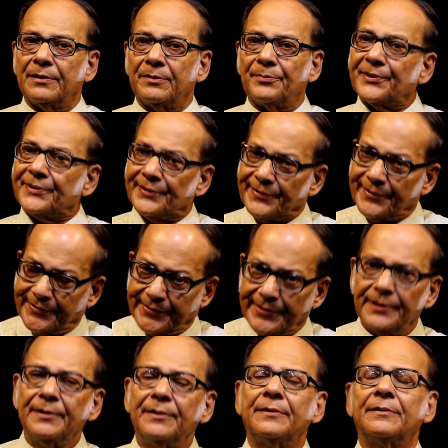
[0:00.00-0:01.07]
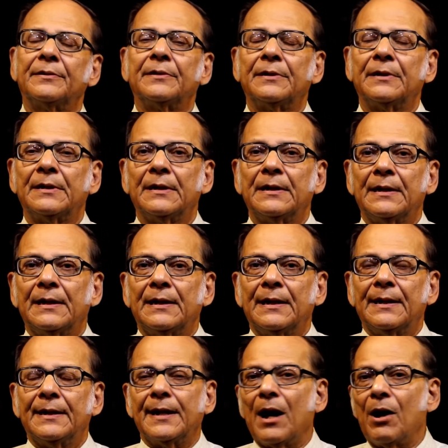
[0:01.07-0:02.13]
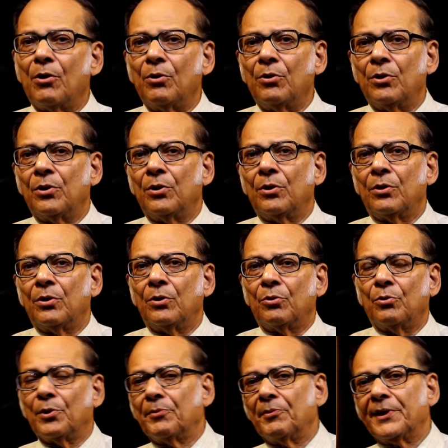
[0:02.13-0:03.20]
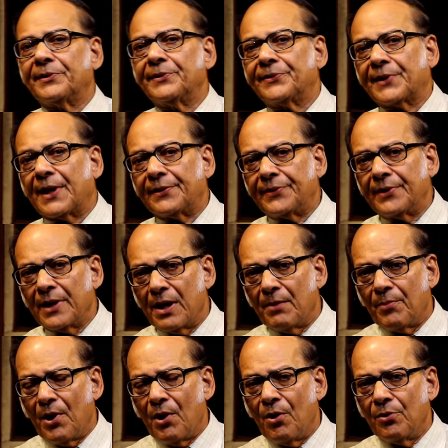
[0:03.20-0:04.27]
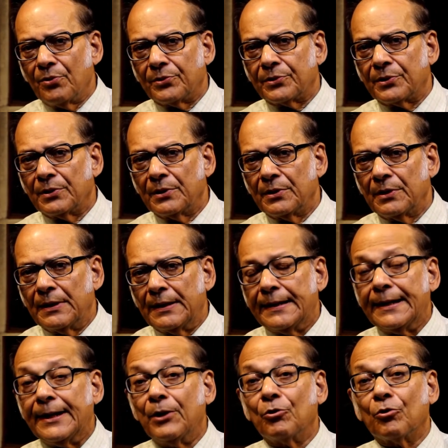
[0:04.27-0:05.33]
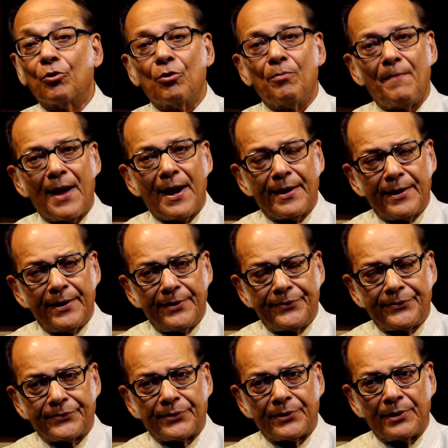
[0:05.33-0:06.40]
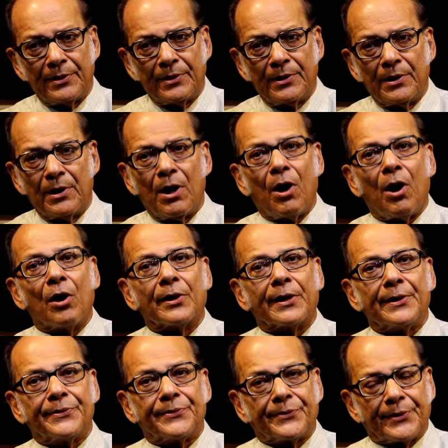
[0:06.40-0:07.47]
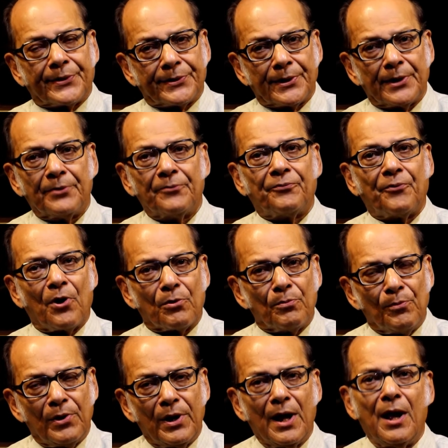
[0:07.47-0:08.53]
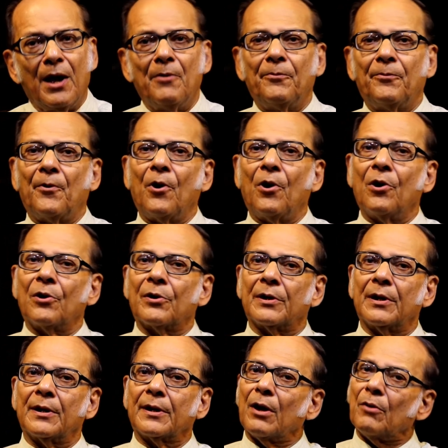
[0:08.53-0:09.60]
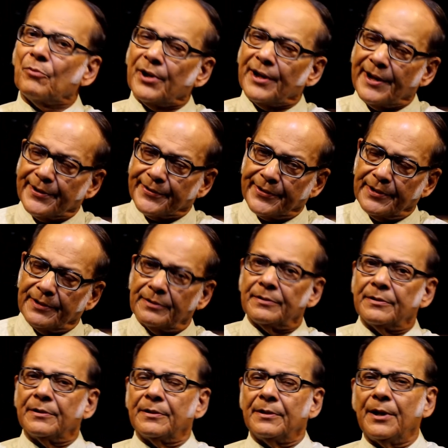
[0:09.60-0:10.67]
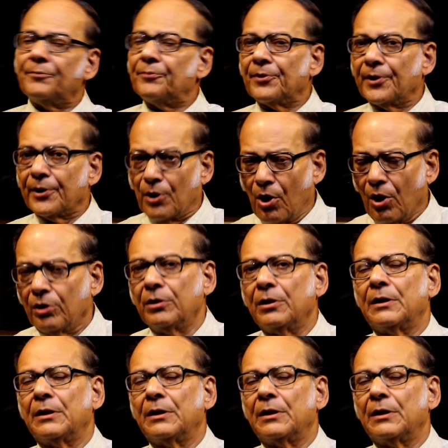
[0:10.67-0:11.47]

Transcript: presentation. Now, we were discussing about neuro managed orchestration formula for communication. If you recall,